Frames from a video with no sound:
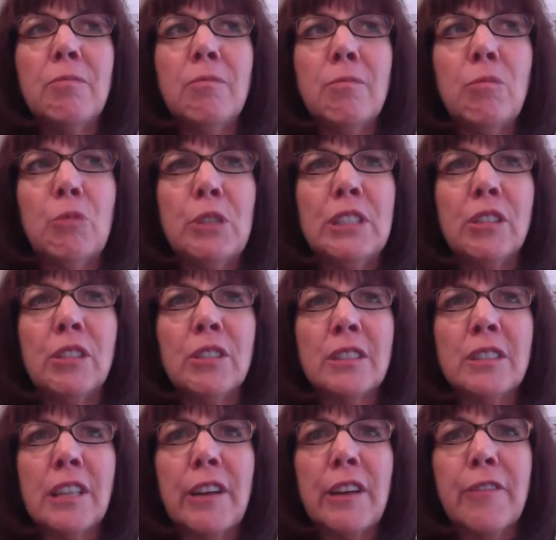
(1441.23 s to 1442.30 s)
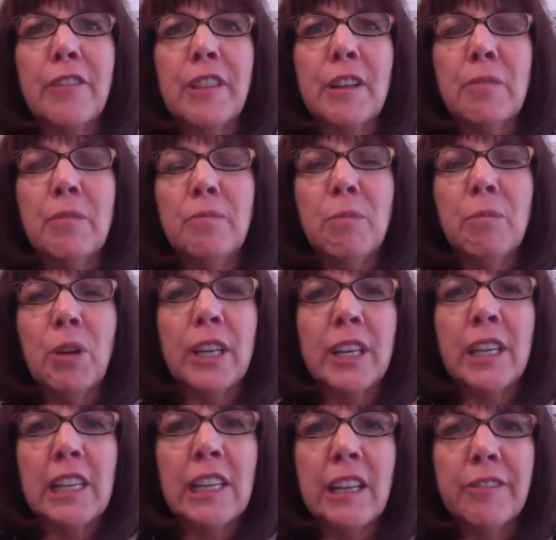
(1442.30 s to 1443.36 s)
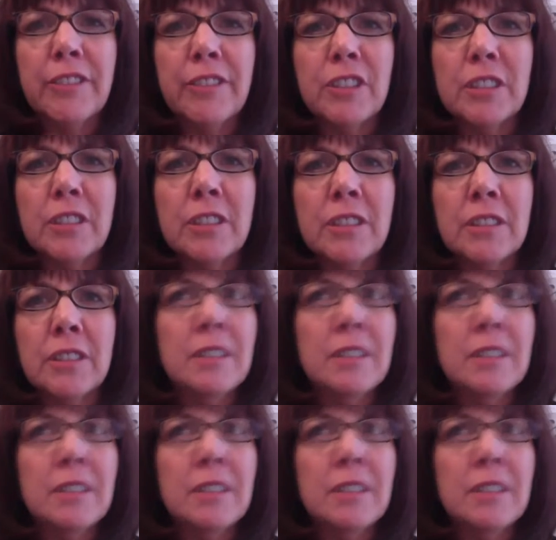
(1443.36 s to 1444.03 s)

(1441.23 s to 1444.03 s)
results of the marketing efforts?